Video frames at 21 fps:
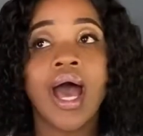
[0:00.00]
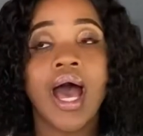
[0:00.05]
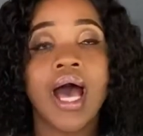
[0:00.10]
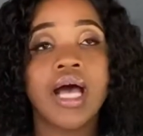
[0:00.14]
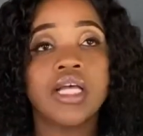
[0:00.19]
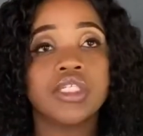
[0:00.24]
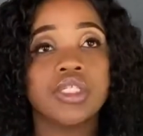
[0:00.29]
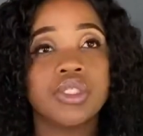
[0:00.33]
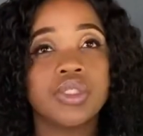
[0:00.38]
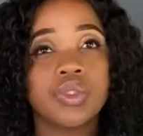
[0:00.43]

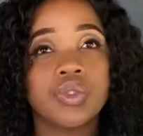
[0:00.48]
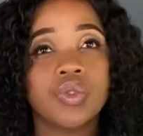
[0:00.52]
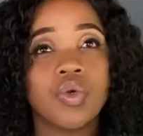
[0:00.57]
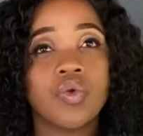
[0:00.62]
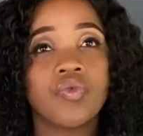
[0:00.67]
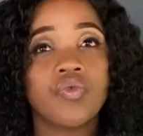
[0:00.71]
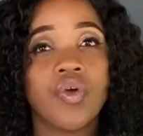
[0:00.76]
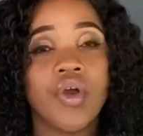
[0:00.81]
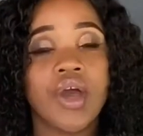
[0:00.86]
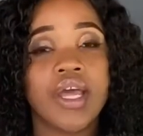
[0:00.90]
I just
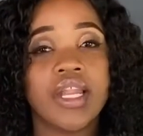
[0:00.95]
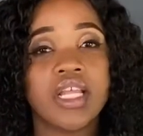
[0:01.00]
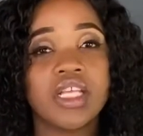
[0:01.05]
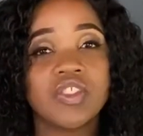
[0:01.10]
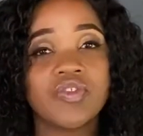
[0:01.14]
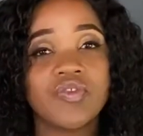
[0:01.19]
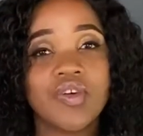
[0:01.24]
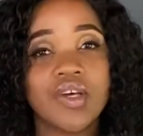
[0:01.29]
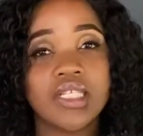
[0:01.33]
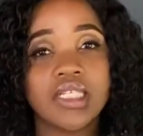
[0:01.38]
know for
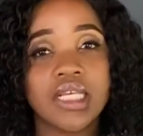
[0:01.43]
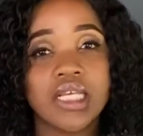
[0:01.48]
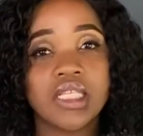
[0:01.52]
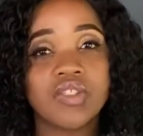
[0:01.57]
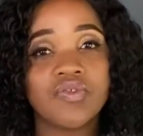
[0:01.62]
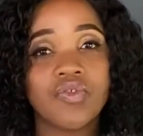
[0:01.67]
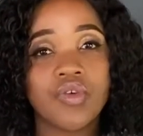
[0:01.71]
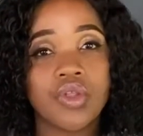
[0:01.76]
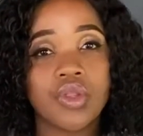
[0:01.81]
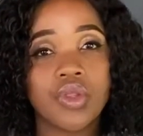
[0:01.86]
NSFAS,
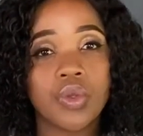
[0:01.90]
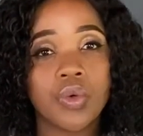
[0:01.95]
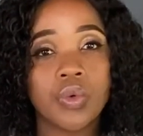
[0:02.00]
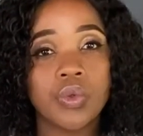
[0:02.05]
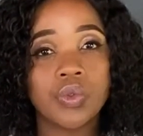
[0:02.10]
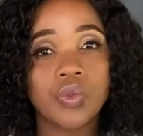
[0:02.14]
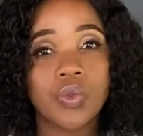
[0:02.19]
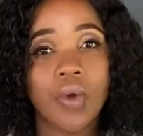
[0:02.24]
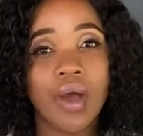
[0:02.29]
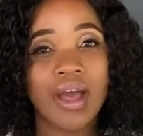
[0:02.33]
it's for
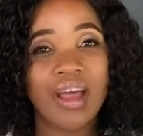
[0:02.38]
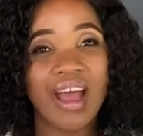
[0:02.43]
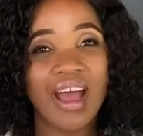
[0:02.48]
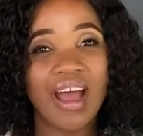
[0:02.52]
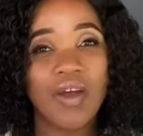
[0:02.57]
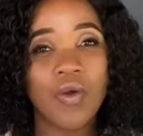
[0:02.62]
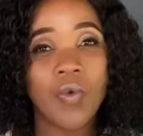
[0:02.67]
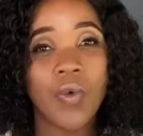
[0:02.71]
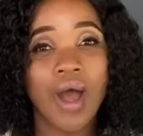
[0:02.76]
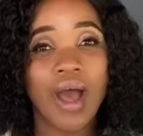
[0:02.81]
those who are
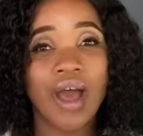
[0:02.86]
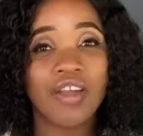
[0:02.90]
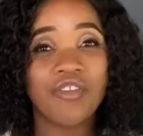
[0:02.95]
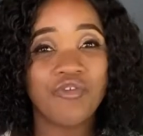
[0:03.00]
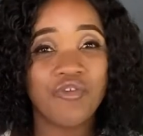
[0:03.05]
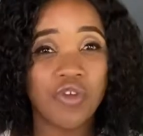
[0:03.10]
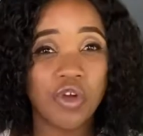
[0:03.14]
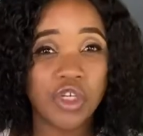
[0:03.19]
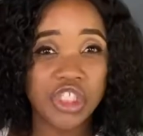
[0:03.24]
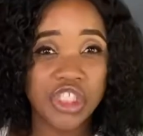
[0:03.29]

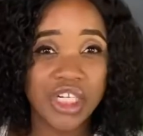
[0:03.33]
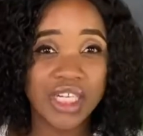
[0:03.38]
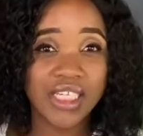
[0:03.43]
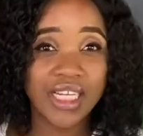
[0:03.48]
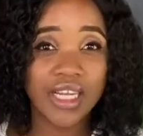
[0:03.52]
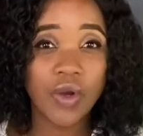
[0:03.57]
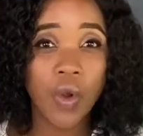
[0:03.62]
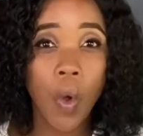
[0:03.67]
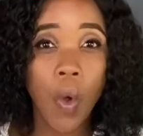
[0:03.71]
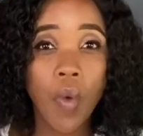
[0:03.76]
unfortunate
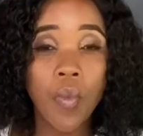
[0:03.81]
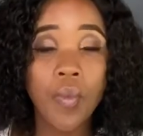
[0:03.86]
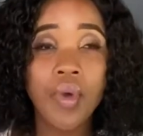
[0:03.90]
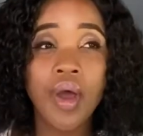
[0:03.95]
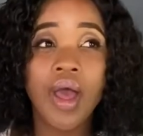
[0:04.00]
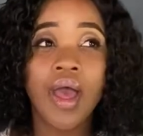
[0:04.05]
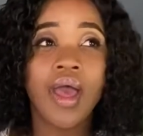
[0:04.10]
at home.